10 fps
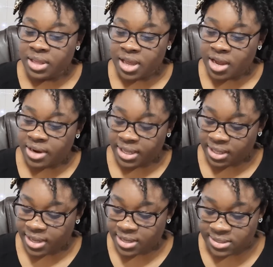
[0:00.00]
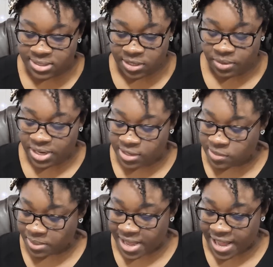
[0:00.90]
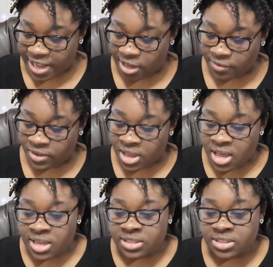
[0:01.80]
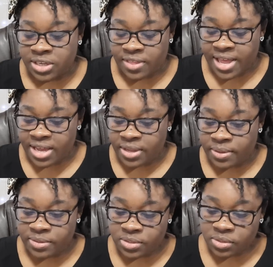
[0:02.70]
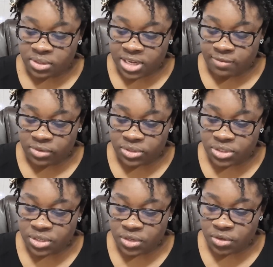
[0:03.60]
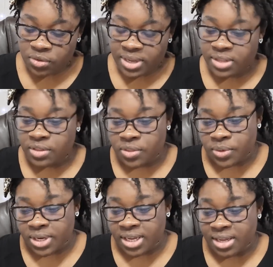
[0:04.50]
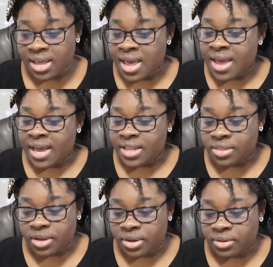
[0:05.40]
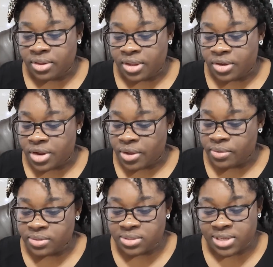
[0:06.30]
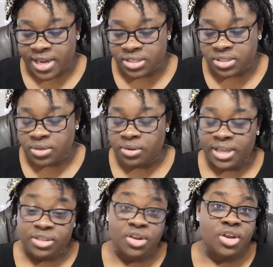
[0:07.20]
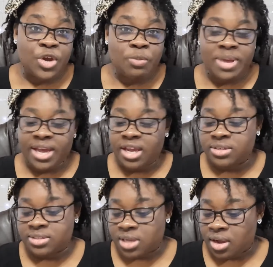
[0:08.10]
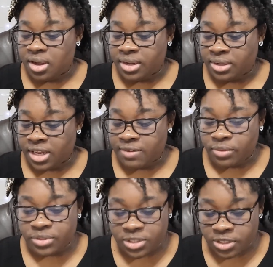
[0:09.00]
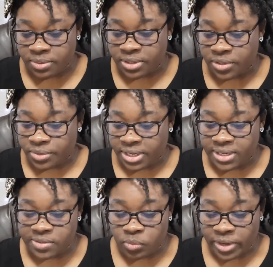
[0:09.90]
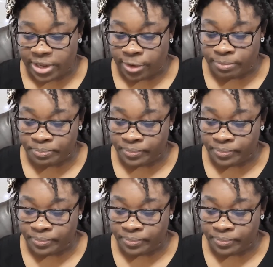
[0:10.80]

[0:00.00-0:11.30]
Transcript: All right, let's see what else we have. So that goes through level 2 and 3, and the notes section, or like the note page, is on level 2 and 3 as well.